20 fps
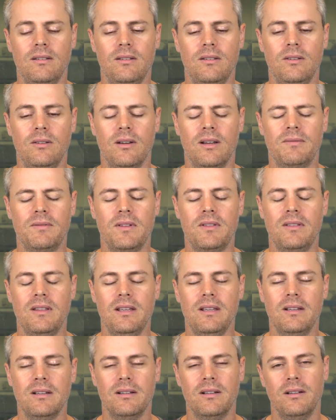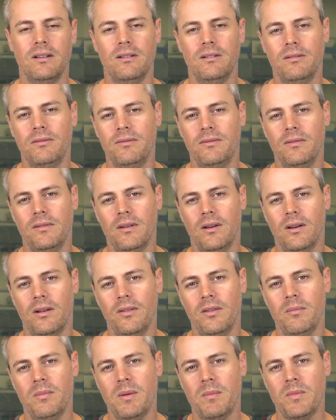You have to think of
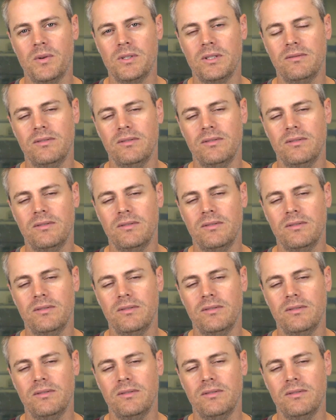all the members